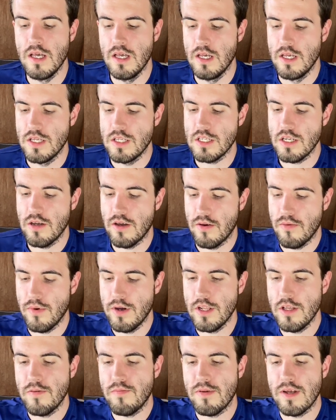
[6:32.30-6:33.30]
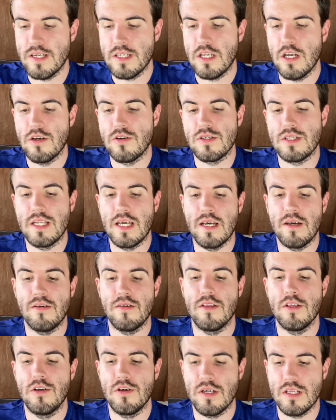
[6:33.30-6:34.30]
So when you press host now,
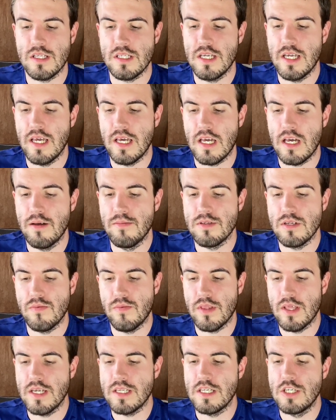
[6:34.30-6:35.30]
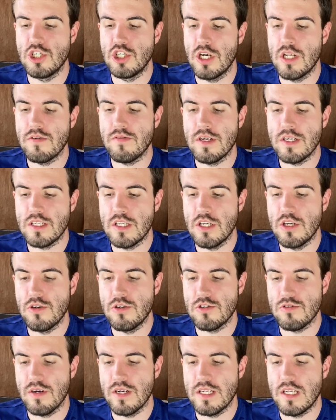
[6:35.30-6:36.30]
you can see it comes up with this. It generates the
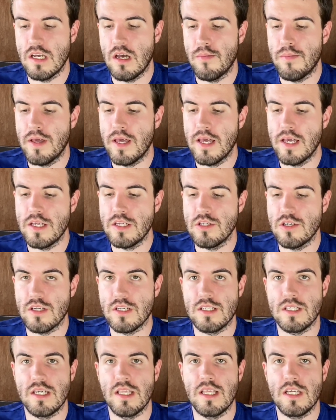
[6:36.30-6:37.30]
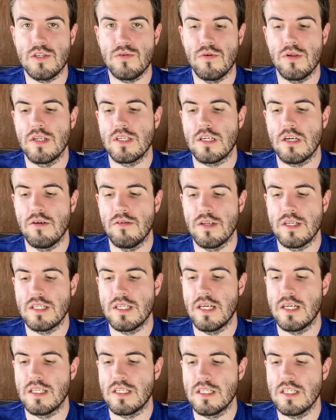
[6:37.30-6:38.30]
user ID up here. So you can see this one is currently
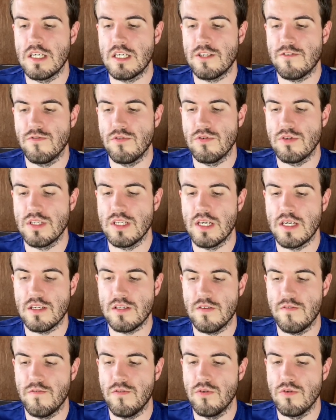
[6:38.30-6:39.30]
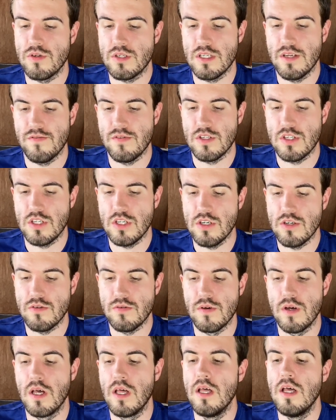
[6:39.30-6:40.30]
set as 646472.
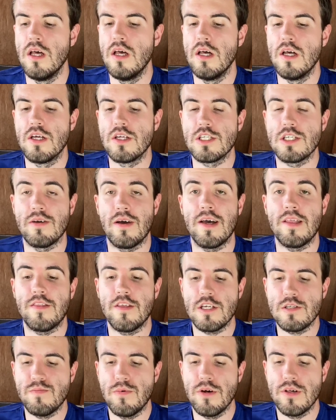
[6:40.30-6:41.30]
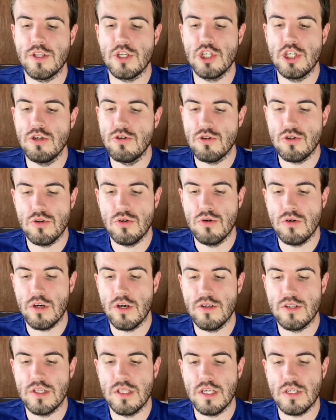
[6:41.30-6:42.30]
So at this point, the children will go
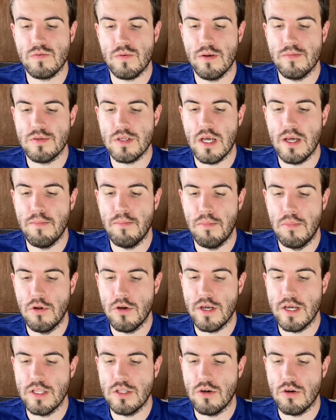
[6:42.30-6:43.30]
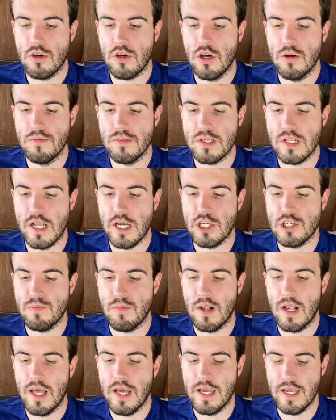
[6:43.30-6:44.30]
to this website,
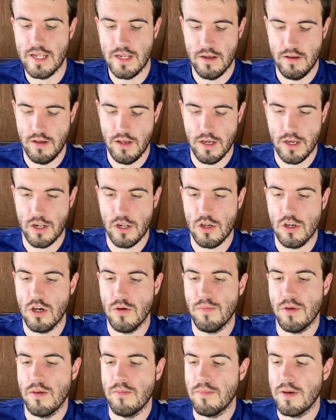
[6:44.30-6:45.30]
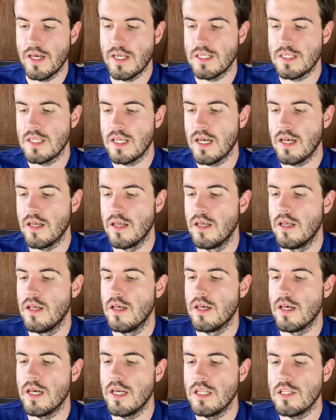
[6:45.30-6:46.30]
blooket.com/play. Now I'm going to copy and paste that
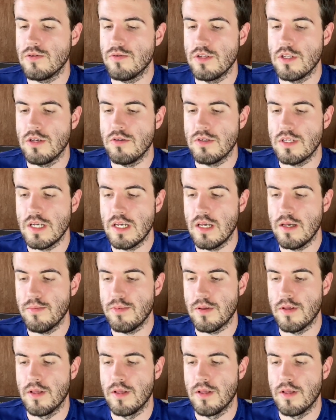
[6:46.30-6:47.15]
into a new tab.